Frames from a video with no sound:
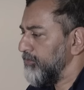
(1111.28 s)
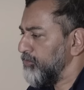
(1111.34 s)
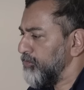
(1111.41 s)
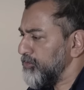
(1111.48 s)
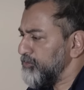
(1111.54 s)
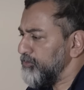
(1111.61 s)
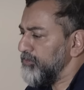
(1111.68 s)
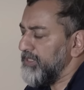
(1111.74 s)

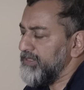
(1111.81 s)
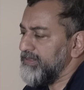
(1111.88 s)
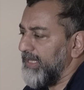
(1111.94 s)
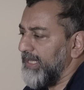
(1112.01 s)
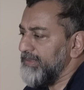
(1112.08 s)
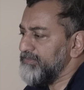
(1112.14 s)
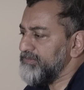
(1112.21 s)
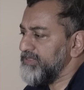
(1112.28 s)
Khushboo, at
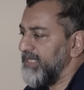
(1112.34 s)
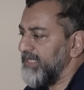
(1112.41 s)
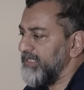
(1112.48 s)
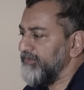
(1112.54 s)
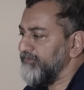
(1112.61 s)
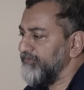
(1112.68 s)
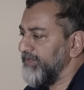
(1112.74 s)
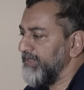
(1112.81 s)
times, can
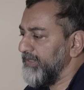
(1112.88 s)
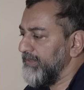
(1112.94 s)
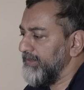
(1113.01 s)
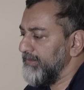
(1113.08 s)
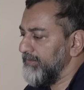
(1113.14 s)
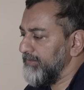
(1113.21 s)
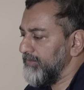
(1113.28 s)
it feel